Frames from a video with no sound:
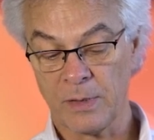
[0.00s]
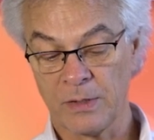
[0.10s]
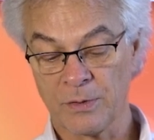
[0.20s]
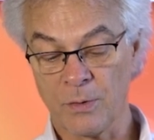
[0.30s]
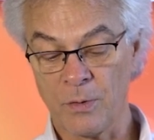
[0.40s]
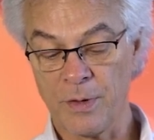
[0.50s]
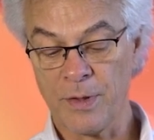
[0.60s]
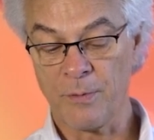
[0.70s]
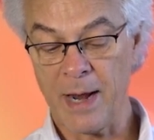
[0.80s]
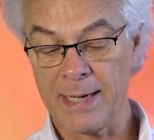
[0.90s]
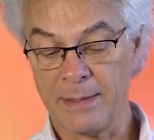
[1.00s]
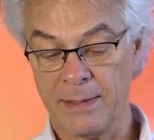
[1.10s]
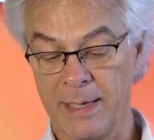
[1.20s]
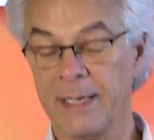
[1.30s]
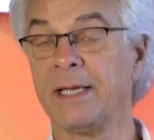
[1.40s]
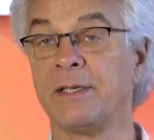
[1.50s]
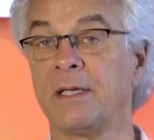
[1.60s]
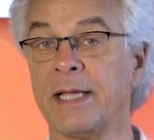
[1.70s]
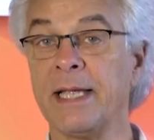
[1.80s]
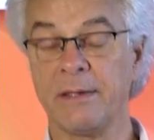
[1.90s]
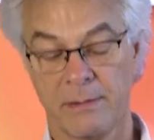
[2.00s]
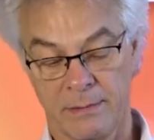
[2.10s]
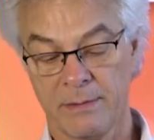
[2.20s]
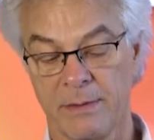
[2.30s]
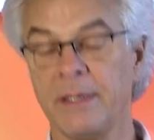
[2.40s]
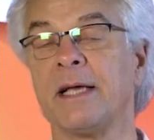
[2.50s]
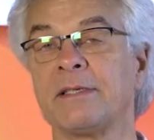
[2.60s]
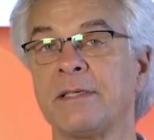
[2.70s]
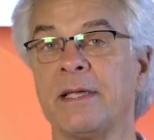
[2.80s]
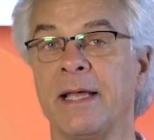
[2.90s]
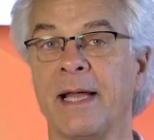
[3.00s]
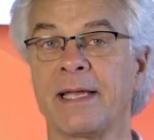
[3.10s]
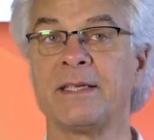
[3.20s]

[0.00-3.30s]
scroll to the right, and hit delete. Yes, and I can